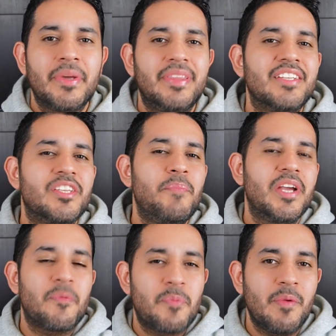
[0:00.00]
But there's a
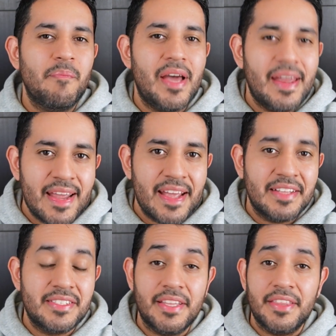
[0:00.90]
bigger problem at
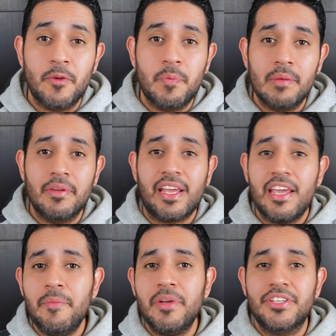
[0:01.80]
hand than their public
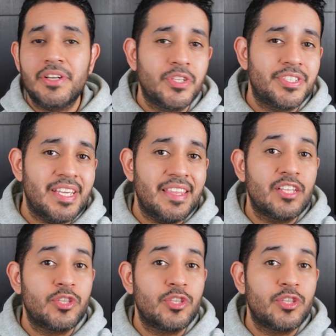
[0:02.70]
image. You see, the